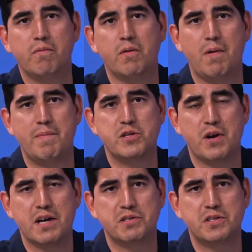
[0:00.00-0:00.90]
web
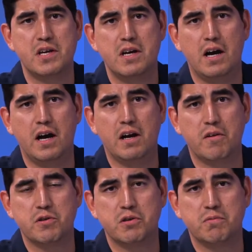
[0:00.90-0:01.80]
address under
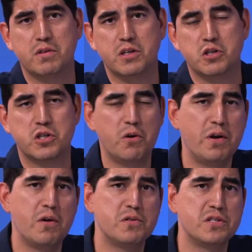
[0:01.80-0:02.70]
the show
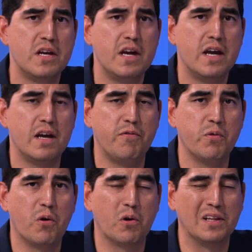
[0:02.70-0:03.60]
notes. If
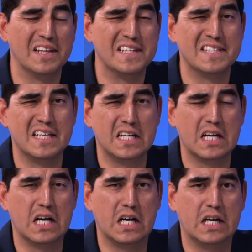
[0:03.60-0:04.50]
you are listening
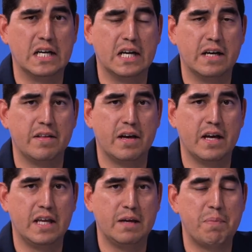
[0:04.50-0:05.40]
on
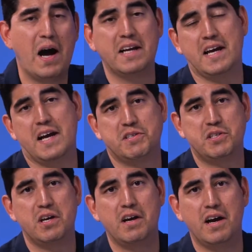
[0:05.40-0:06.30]
any podcast,
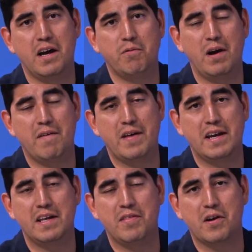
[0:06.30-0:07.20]
we'll have that
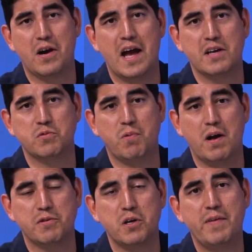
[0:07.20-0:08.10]
in there as
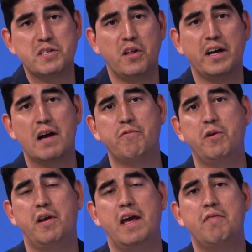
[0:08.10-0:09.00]
well. So that's all I got for
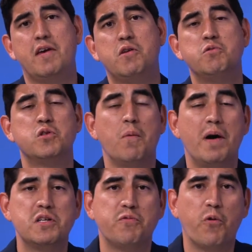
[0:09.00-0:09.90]
today. Thank you so
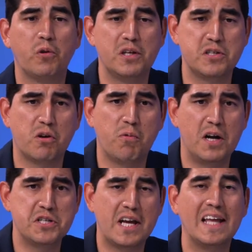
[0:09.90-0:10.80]
much for listening or
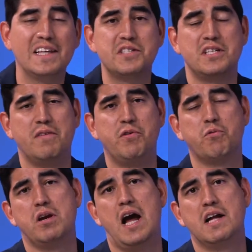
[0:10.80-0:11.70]
watching. Hey, listen, if
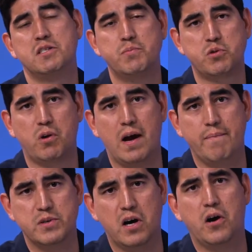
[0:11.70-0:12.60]
you're not subscribed
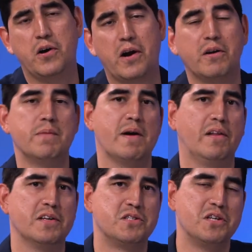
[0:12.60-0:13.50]
on our email
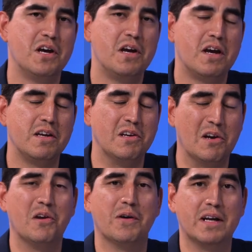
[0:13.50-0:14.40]
list, you need to
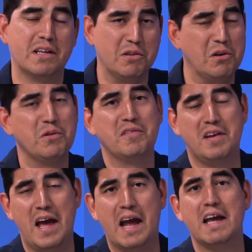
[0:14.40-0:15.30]
do it. You need to do it
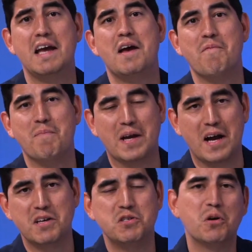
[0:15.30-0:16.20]
today,
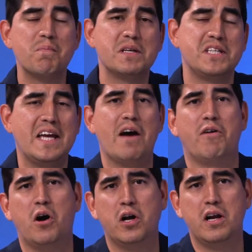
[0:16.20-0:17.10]
because you're missing out
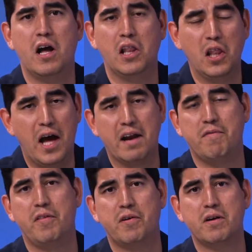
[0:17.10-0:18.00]
on a lot of
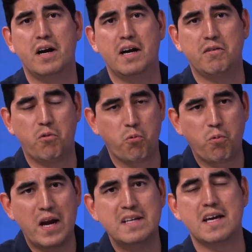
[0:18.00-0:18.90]
other
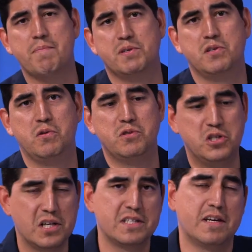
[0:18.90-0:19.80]
great episodes
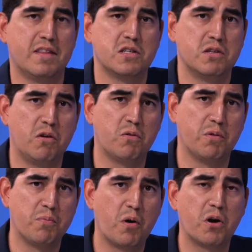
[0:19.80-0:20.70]
just like this you heard
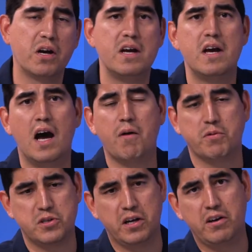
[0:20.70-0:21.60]
with Mark. We're
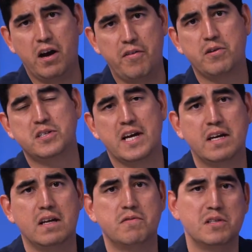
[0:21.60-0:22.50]
talking to other
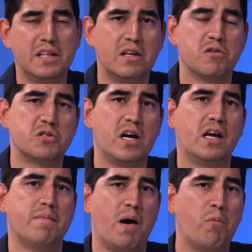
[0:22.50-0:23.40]
executives, leaders,
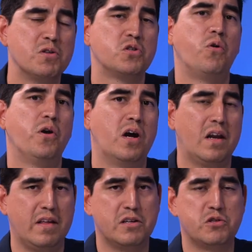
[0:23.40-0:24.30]
talking about what's going on
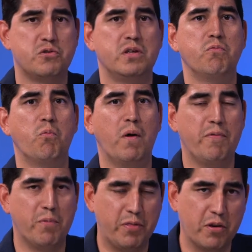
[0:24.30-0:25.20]
in the industry,
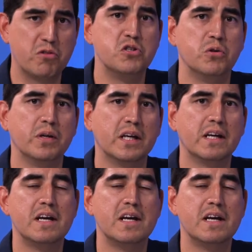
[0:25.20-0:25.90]
what they're doing,